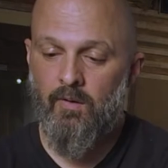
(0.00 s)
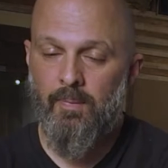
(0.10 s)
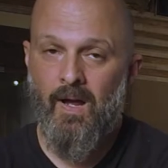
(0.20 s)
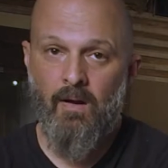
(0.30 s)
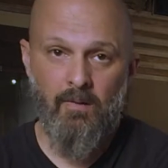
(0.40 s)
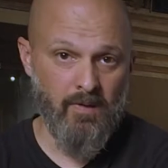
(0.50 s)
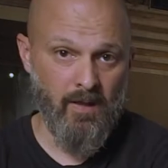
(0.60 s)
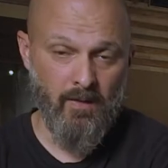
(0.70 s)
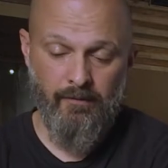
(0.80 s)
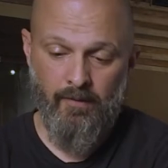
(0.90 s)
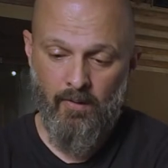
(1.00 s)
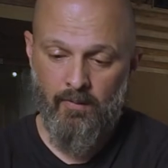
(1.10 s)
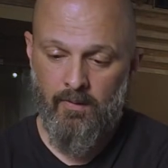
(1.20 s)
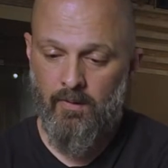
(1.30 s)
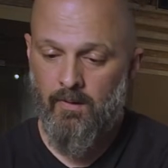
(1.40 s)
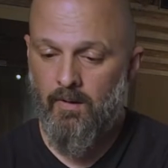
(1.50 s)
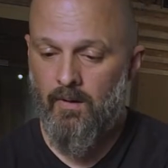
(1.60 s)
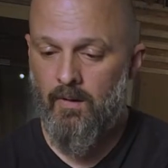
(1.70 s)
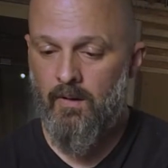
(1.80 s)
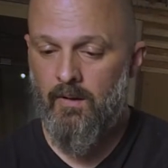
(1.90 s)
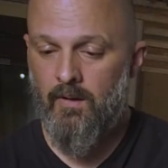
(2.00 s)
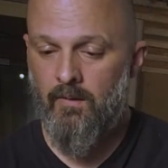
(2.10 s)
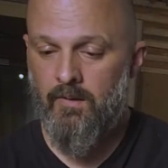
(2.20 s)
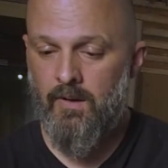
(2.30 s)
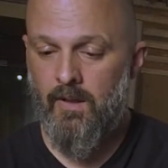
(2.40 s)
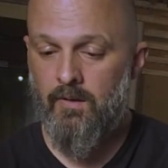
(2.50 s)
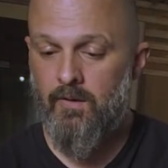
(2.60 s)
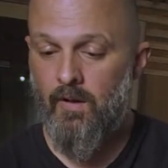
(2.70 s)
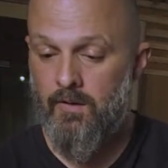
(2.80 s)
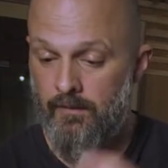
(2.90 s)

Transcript: power with like a phone, just like you charge your